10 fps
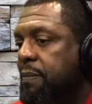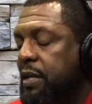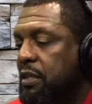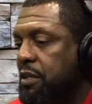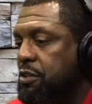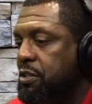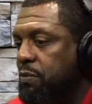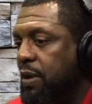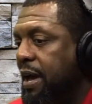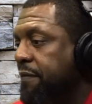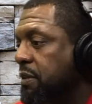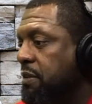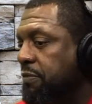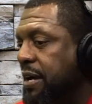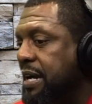In leadership, you have to
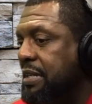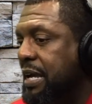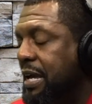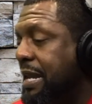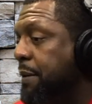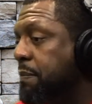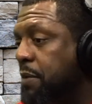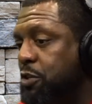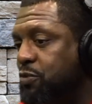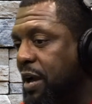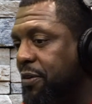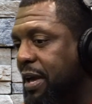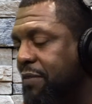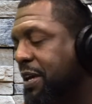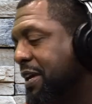define that. And I would much rather
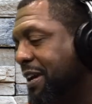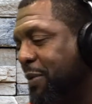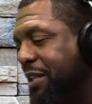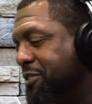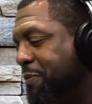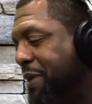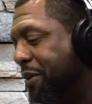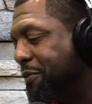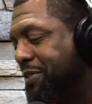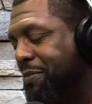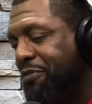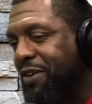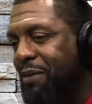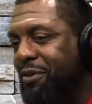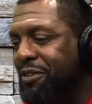have, we get this debate with some of my
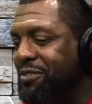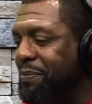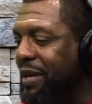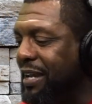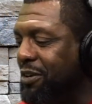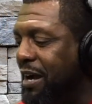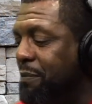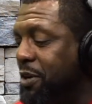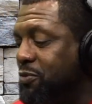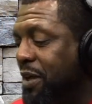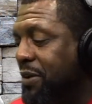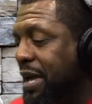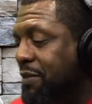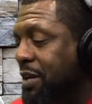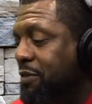frat brothers. I'm like, I'd much rather
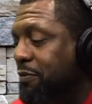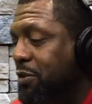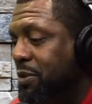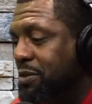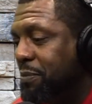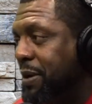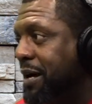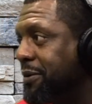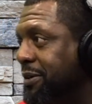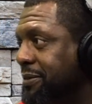have influence than power.